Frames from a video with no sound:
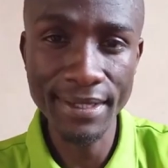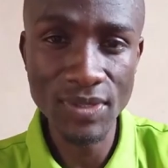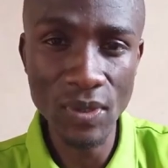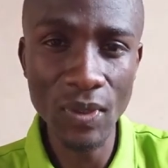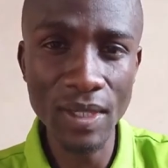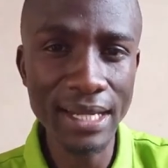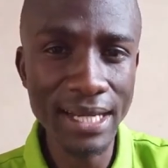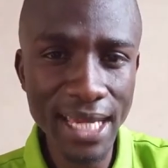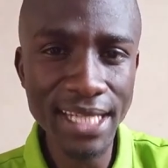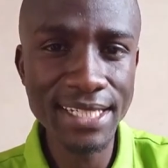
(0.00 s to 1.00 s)
So
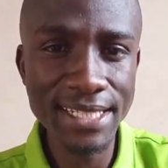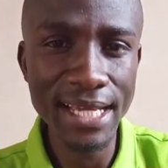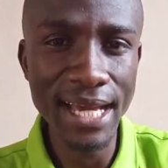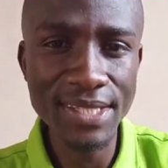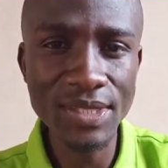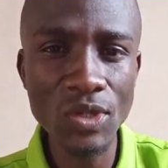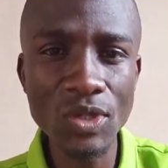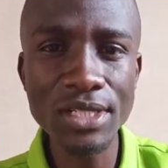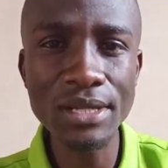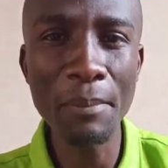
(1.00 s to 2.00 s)
let us
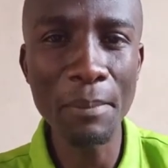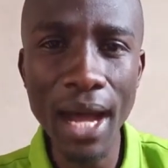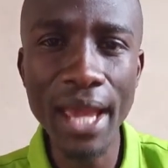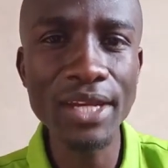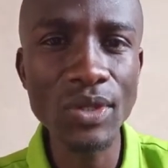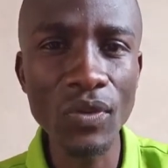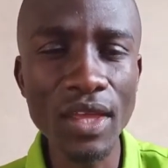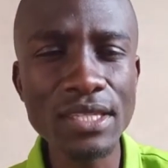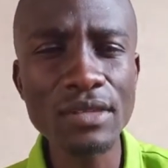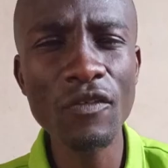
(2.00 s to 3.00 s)
not buy to
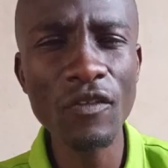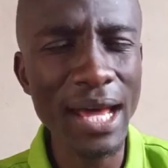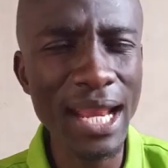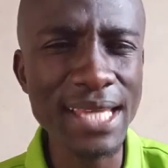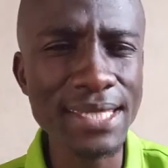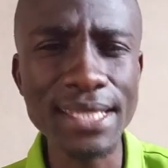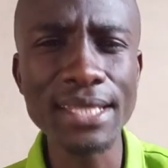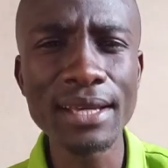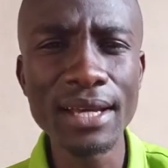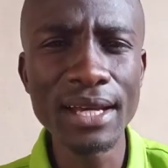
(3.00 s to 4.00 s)
this fallacy